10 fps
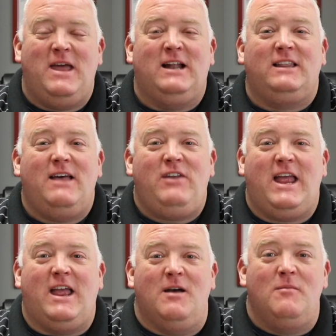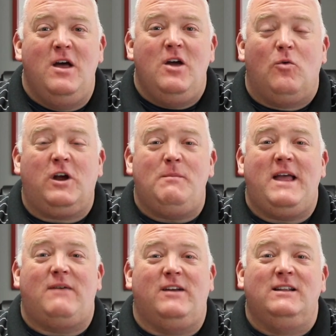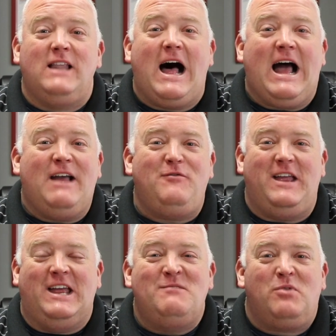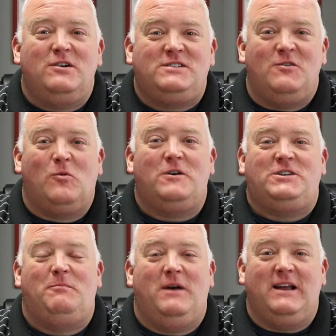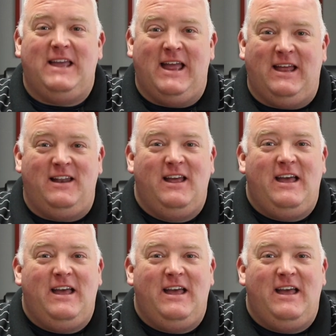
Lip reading: and 11 a.m., we're going to be having live in-person worship again.